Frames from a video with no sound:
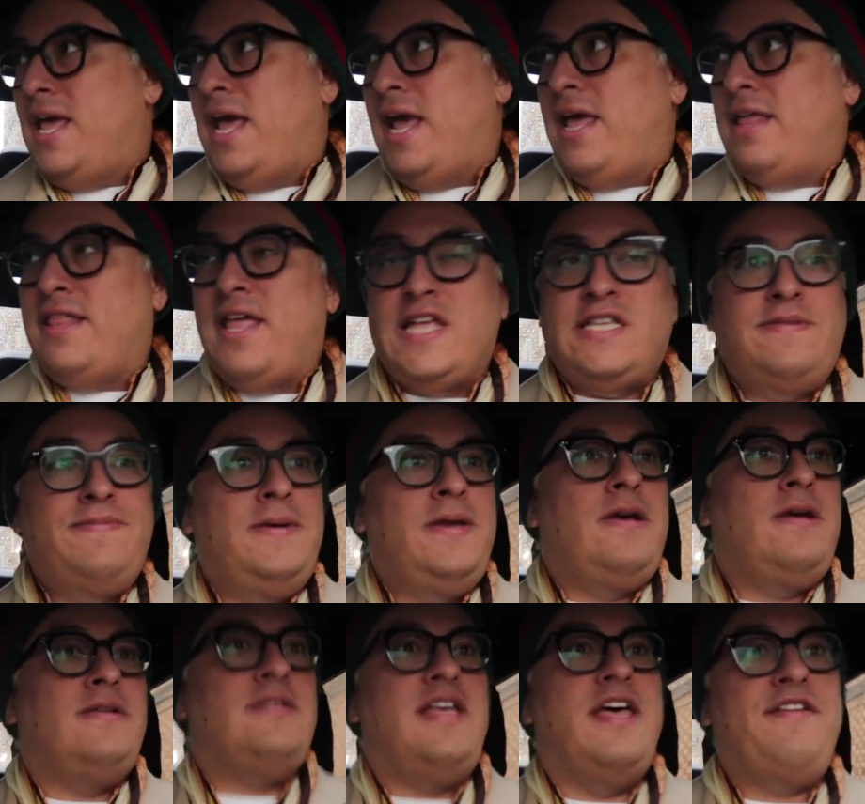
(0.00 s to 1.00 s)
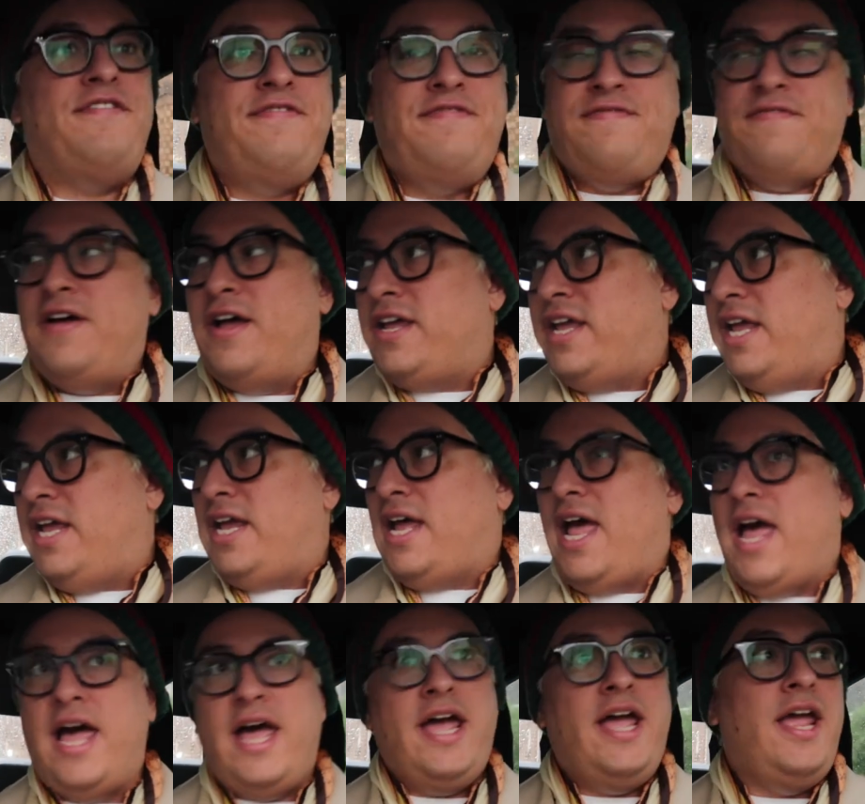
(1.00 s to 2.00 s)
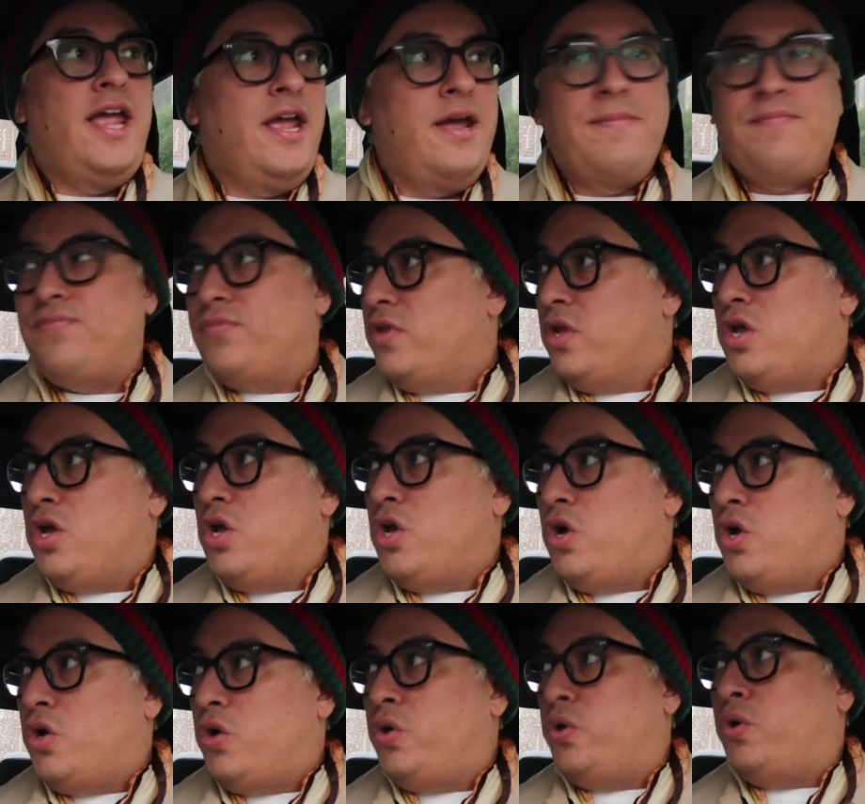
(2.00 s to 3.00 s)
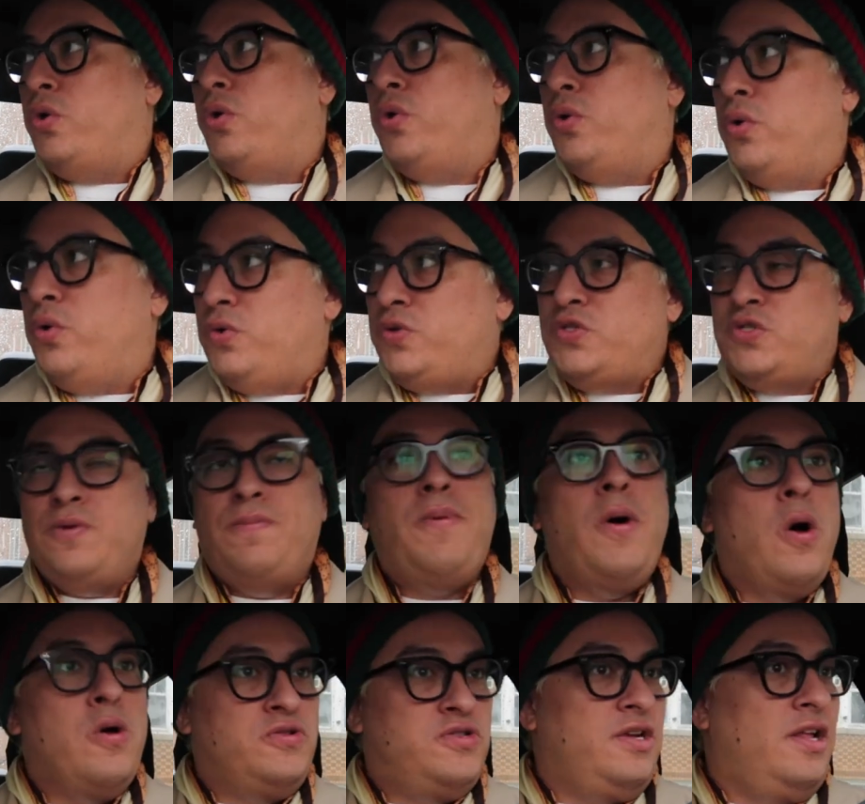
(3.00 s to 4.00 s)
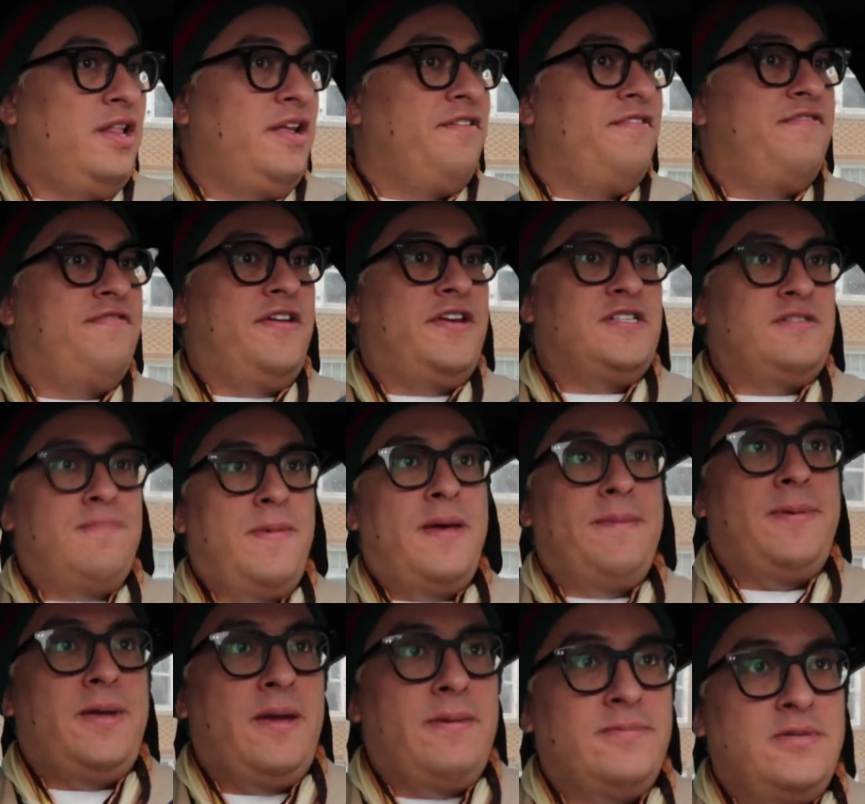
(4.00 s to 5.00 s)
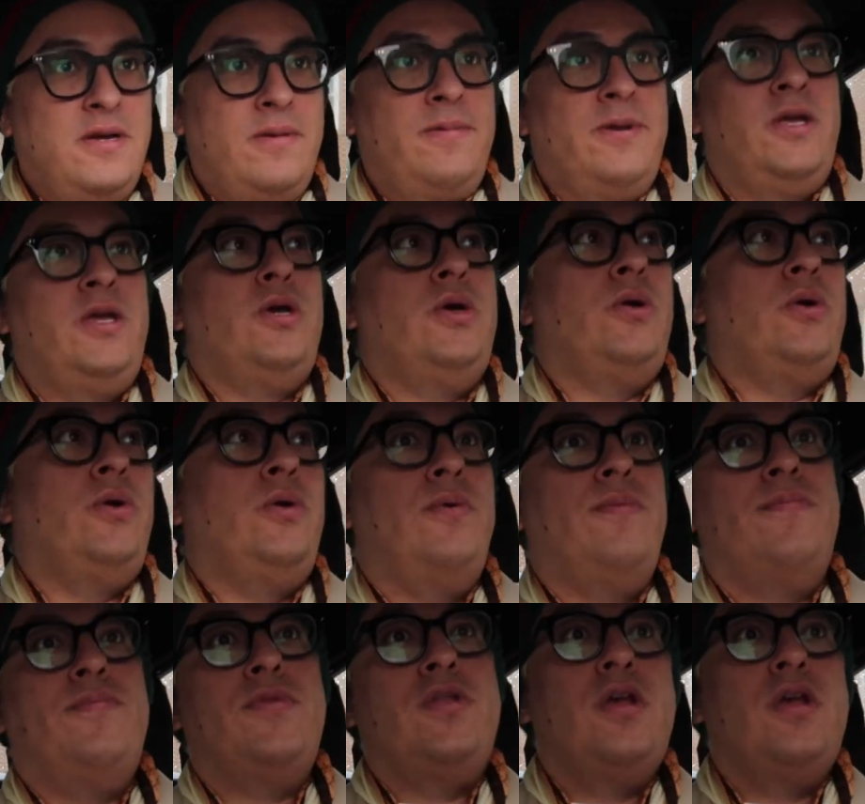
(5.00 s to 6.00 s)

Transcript: And that's because that fucking guy who supposedly fixed my BMW